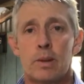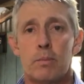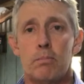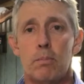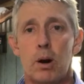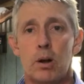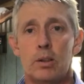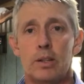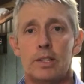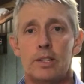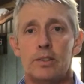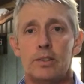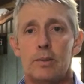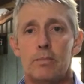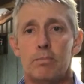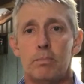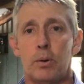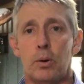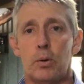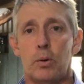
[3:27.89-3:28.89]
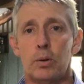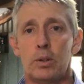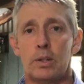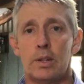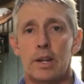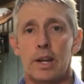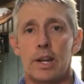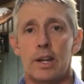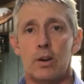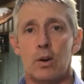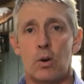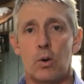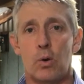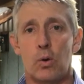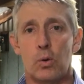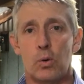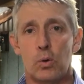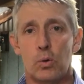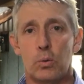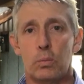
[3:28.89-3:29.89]
Moly is important in
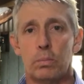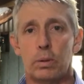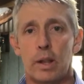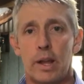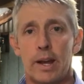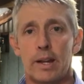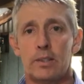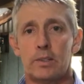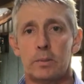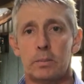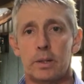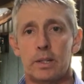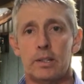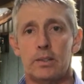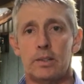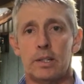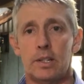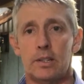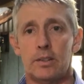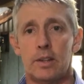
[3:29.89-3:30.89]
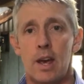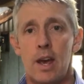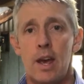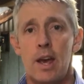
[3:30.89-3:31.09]
all plant species